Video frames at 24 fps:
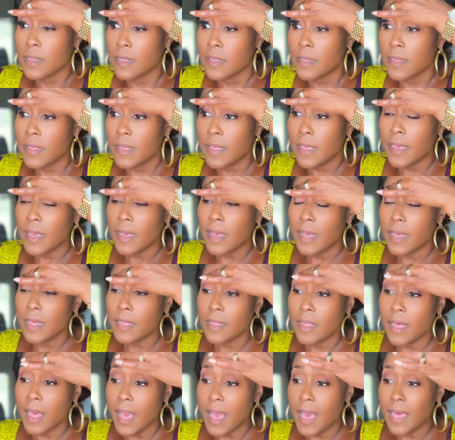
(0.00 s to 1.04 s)
Yeah,
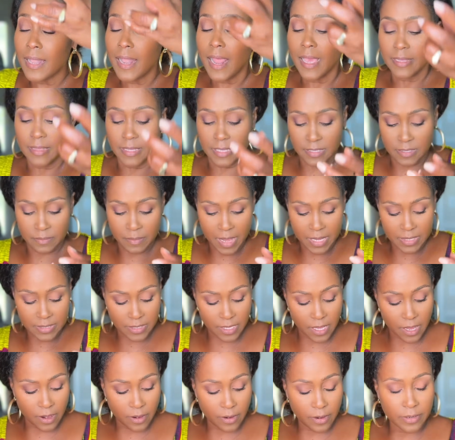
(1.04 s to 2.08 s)
I like this
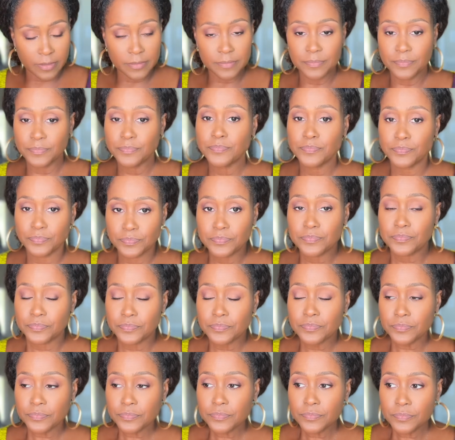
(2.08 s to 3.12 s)
mascara.
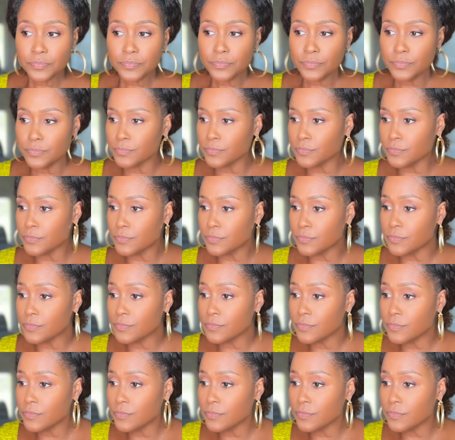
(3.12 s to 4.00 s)
Mm-hmm.